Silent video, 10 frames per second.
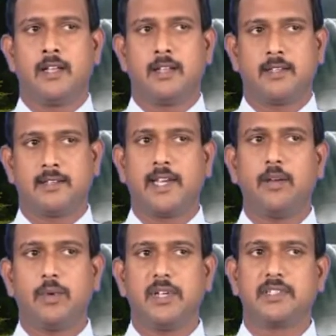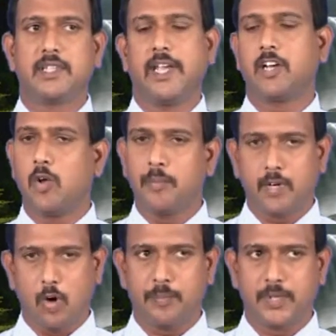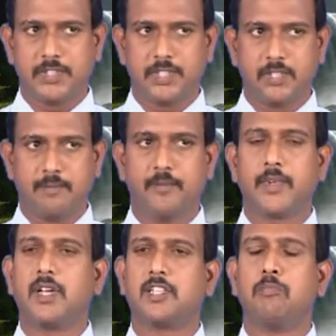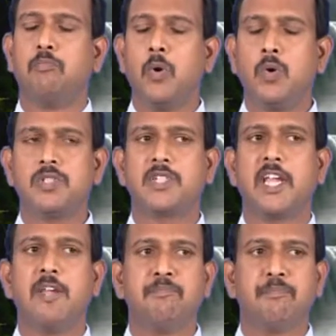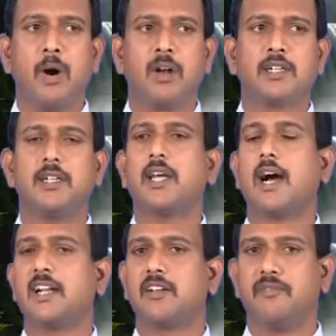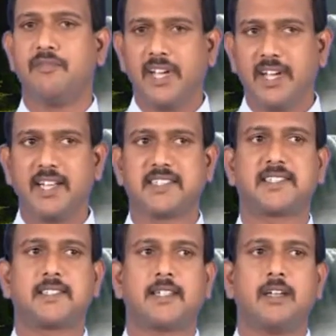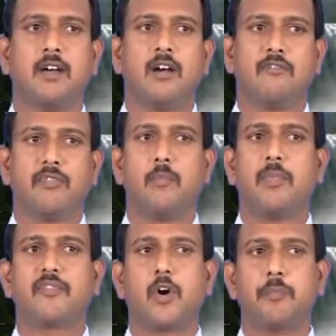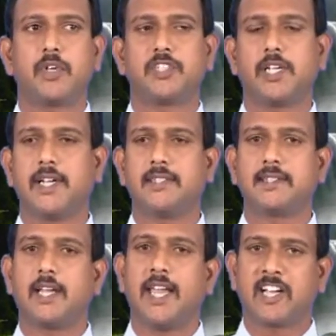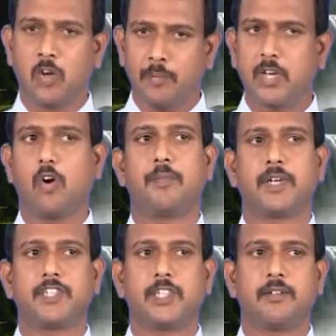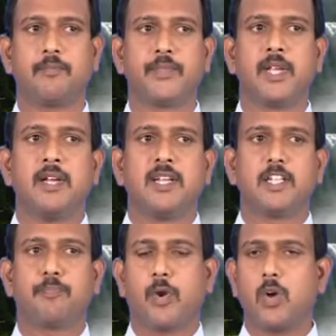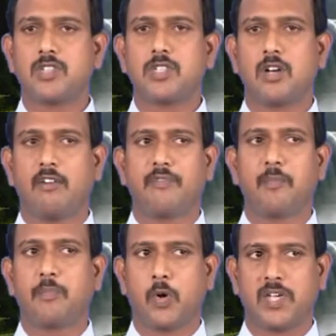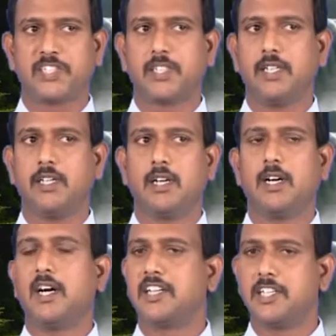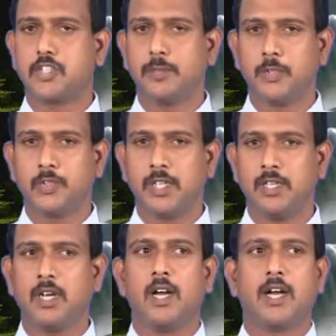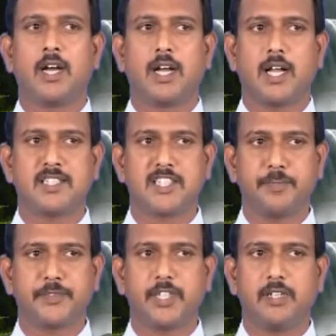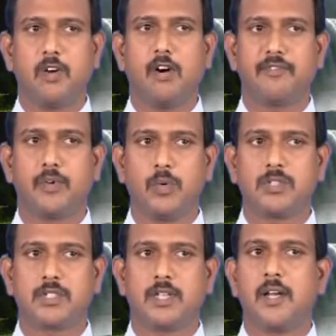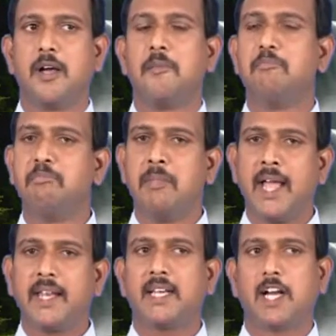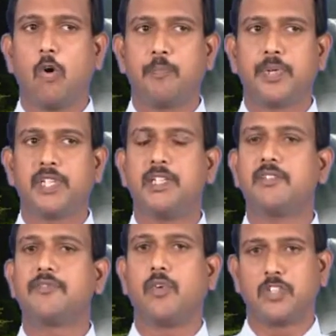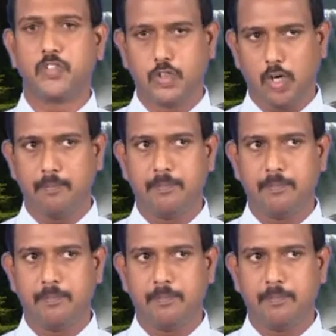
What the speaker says: The second one is economic competition. The most important and vigorous form of competition is economic competition. The process of production, distribution, consumption of goods, man compete for job,